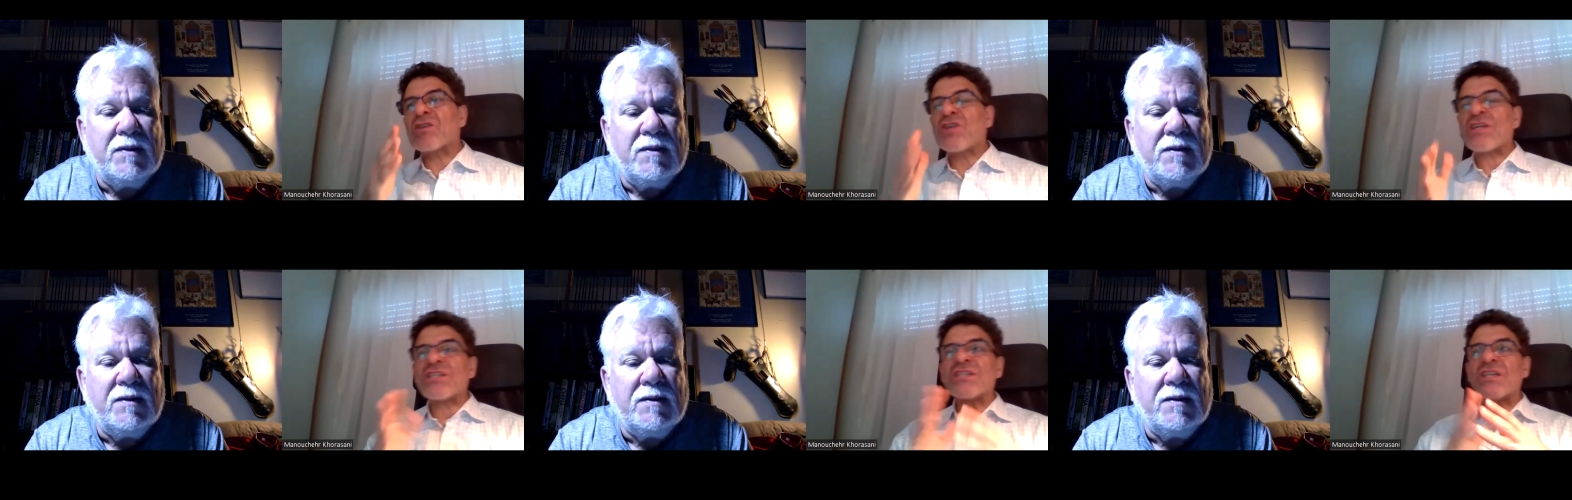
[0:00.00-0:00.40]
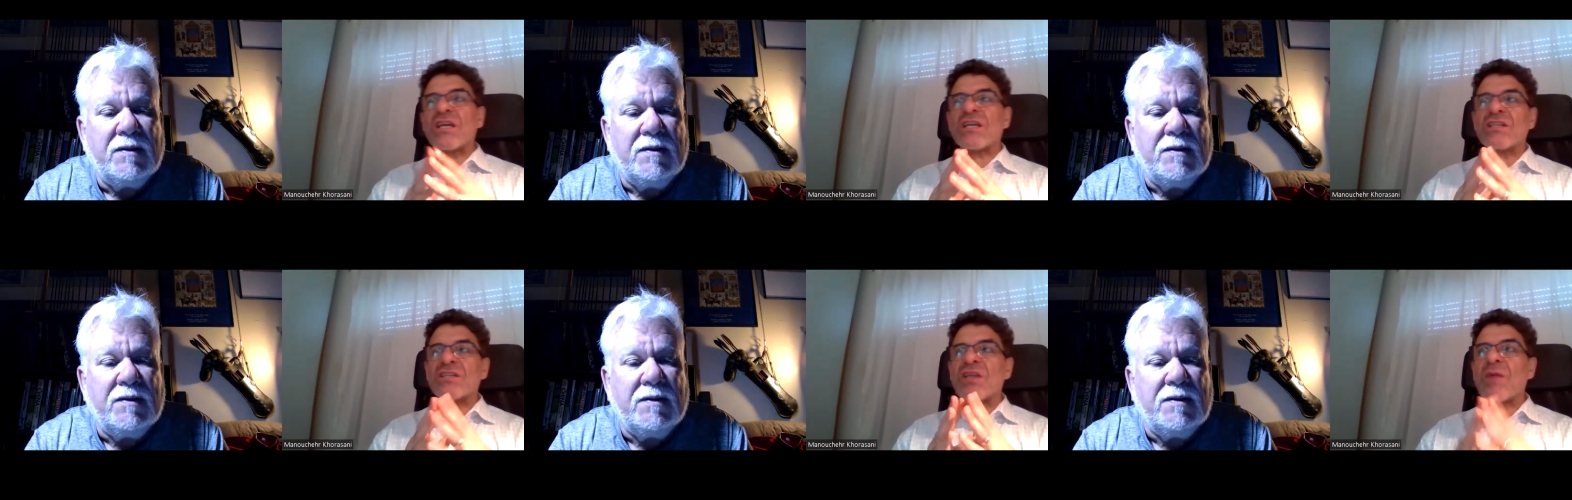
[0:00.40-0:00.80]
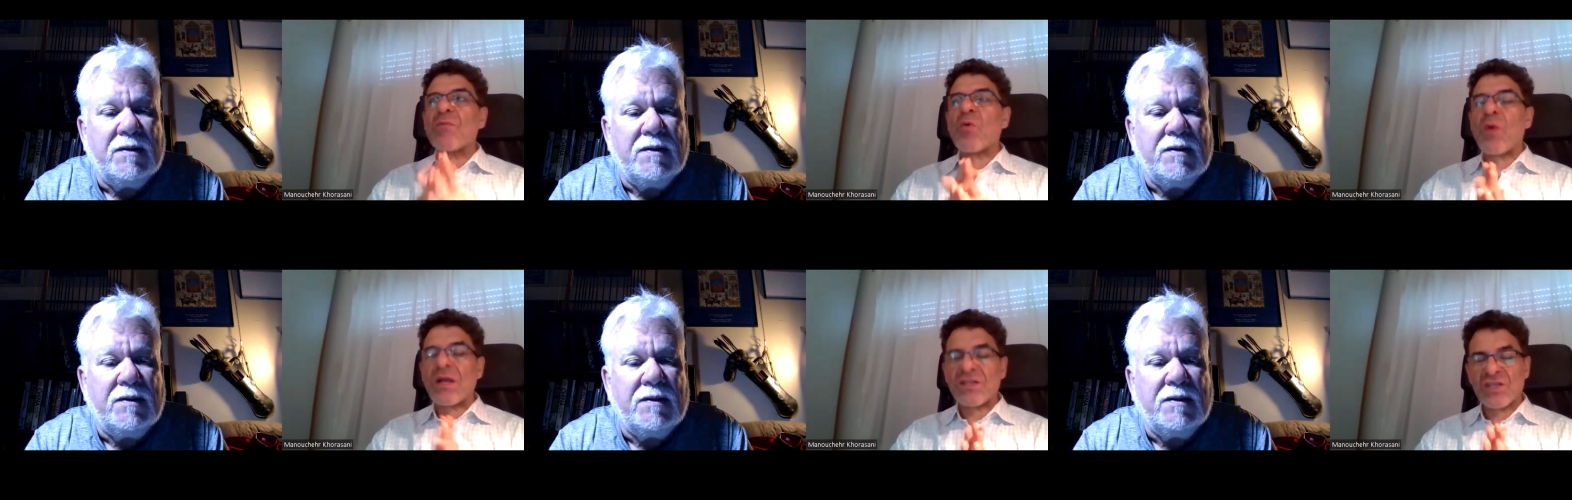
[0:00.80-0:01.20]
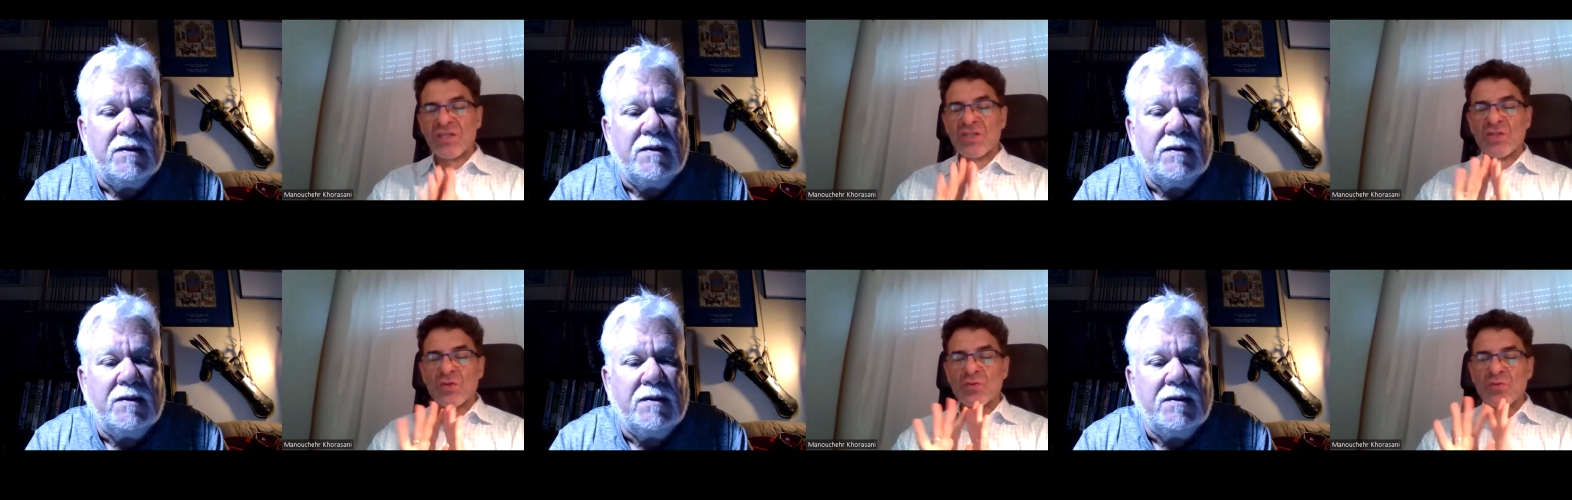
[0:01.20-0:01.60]
Speaker 1: just uh, some
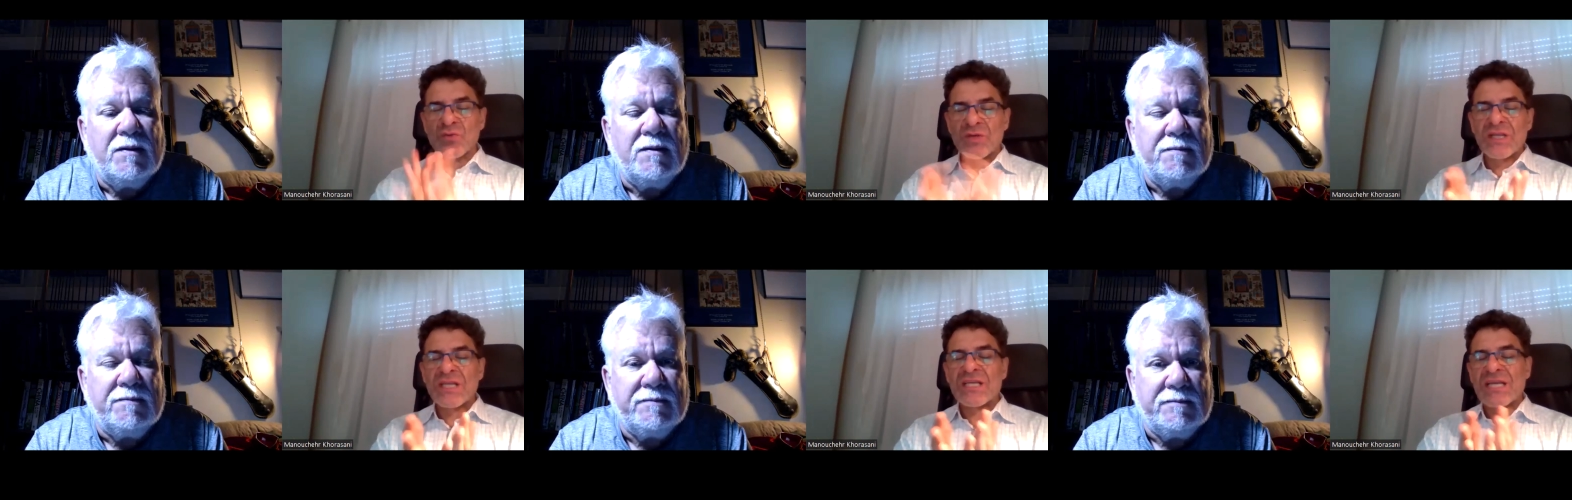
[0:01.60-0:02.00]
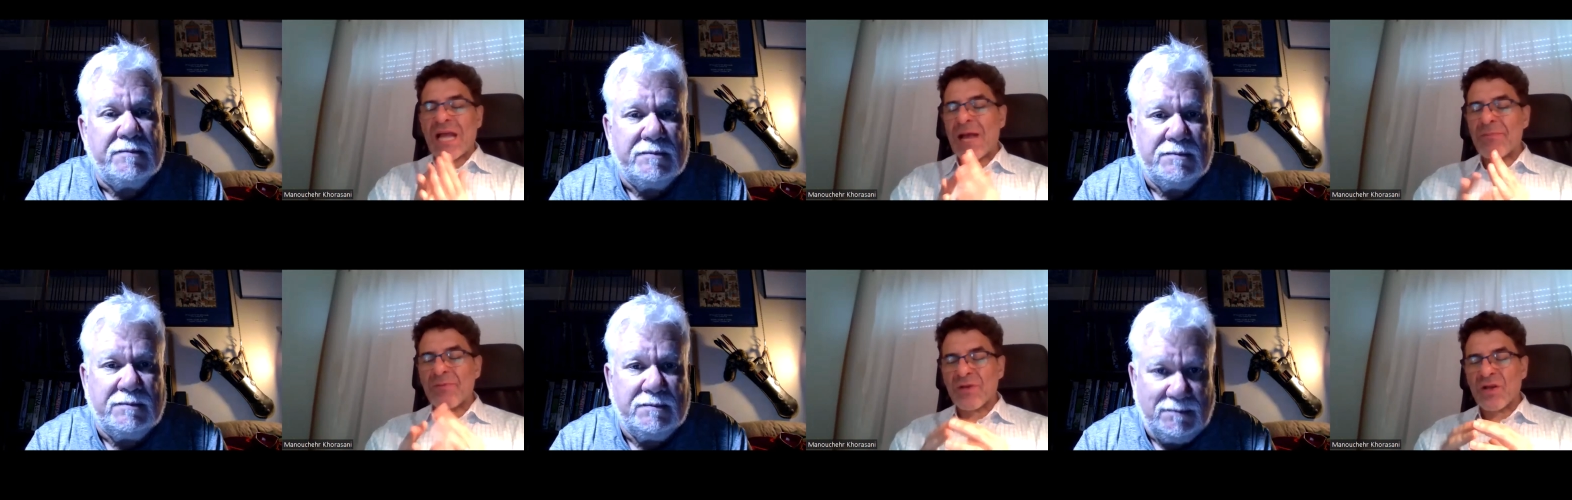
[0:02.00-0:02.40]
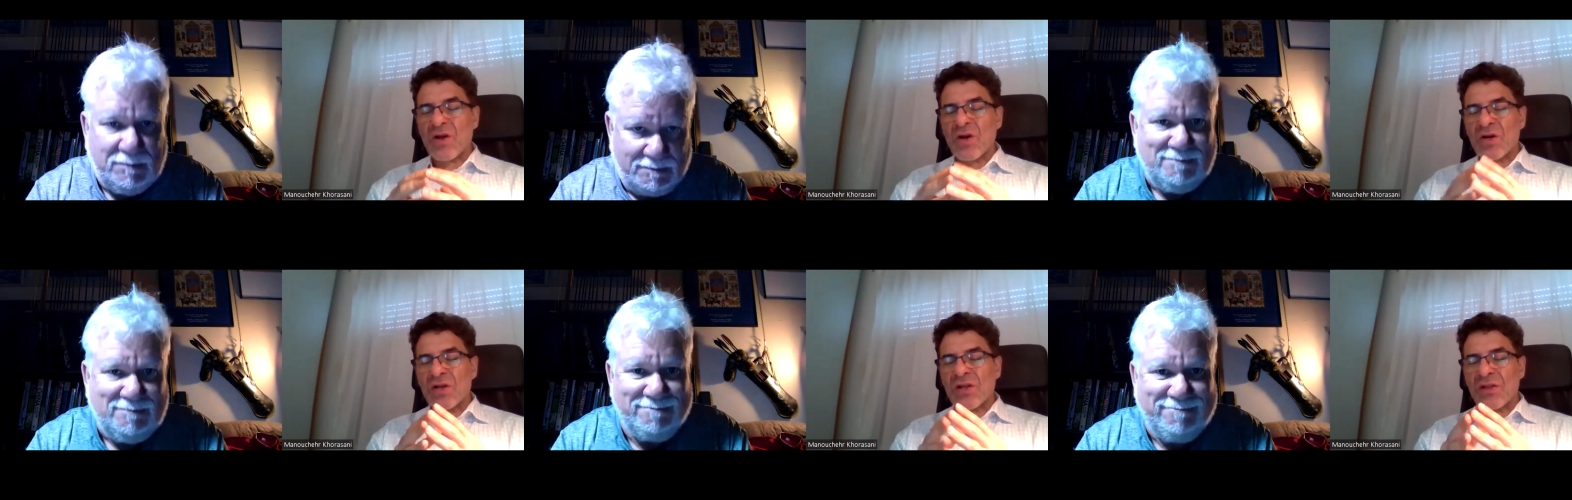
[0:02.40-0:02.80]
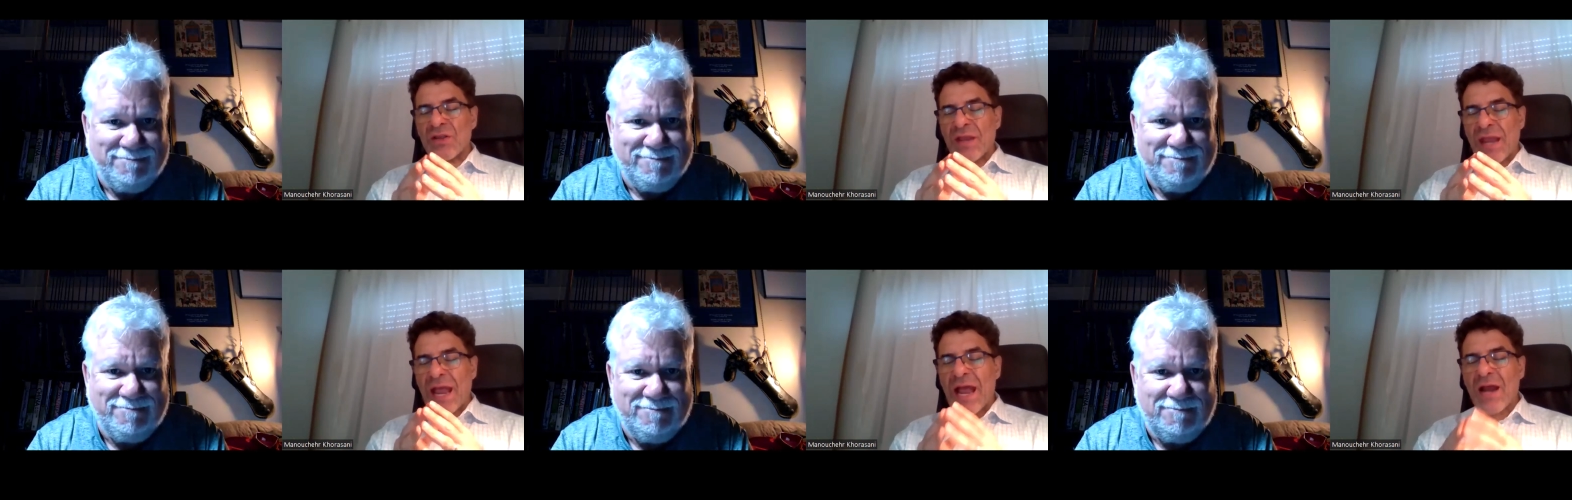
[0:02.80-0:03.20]
questions to recap regarding
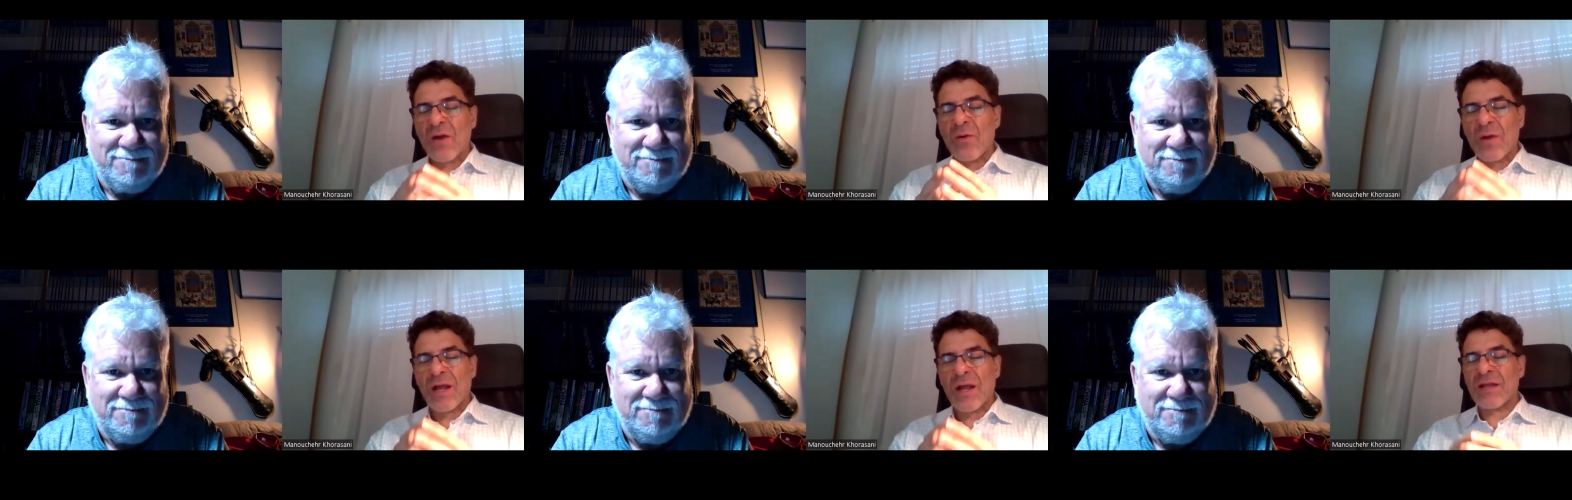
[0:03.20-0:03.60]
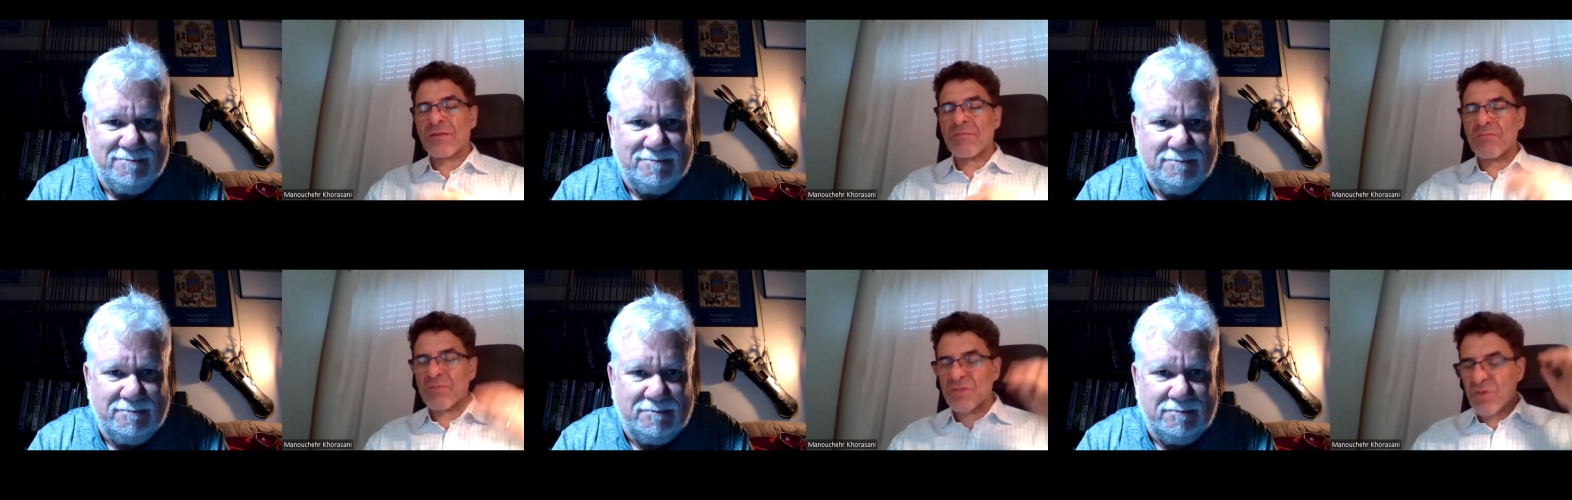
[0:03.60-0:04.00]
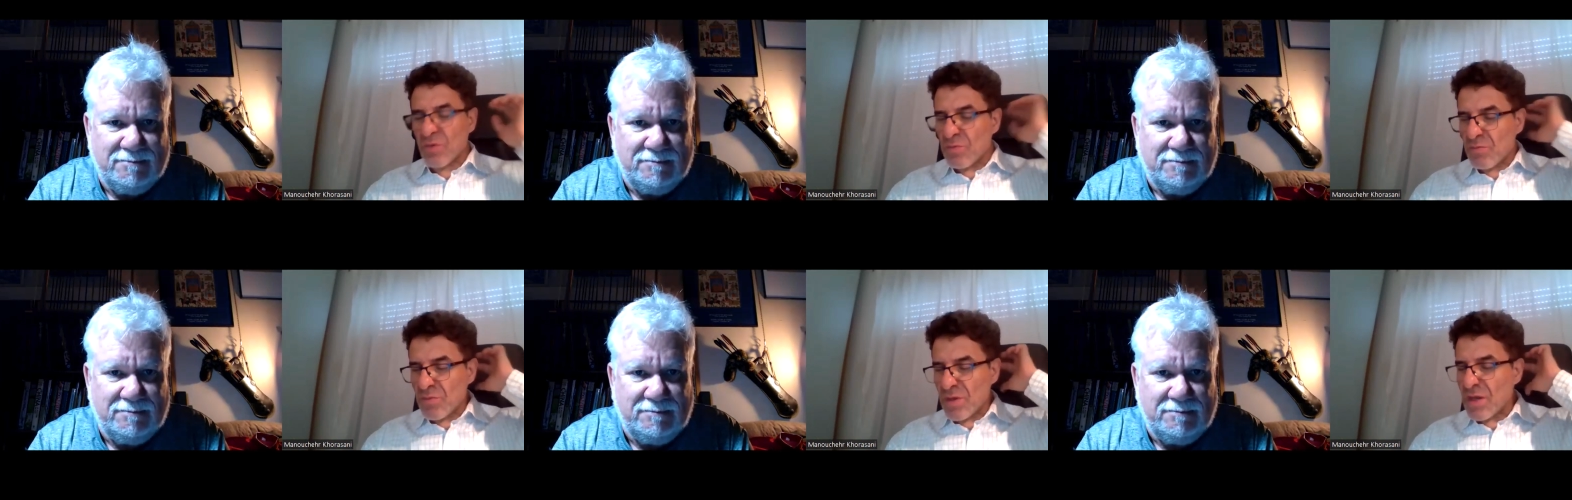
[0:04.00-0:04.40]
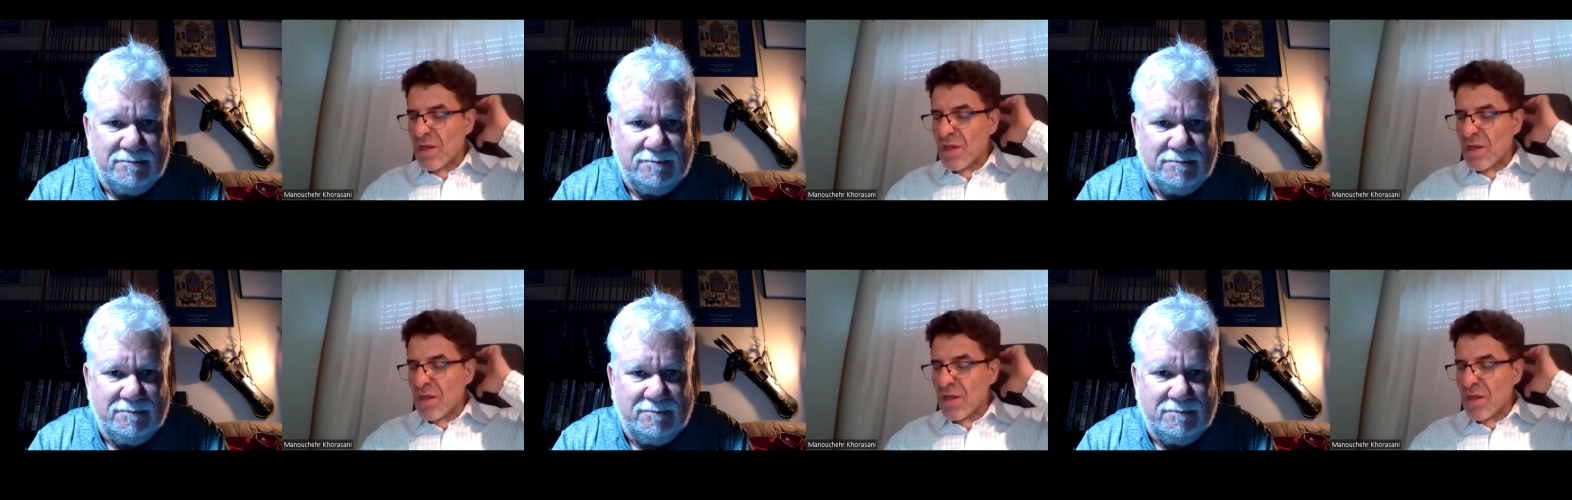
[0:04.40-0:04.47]
the arrowhead. So